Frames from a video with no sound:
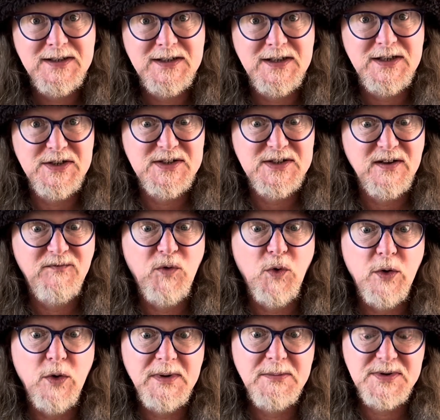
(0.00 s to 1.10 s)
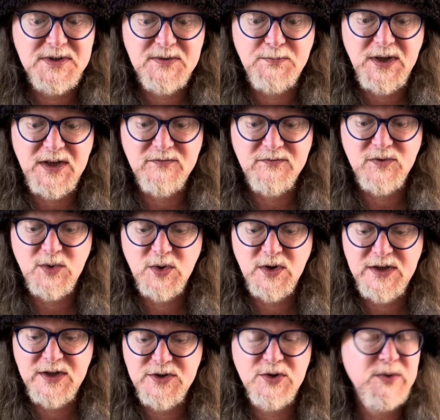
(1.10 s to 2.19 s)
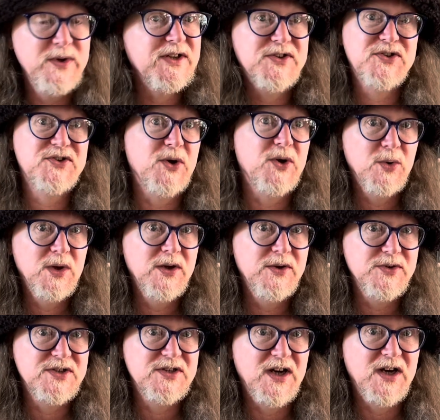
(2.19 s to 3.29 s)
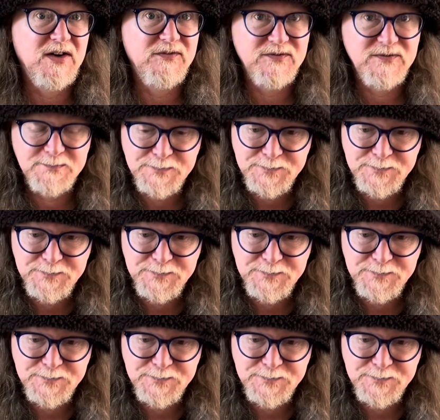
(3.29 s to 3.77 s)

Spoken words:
is the 4 members of Pink Floyd doing solo stuff.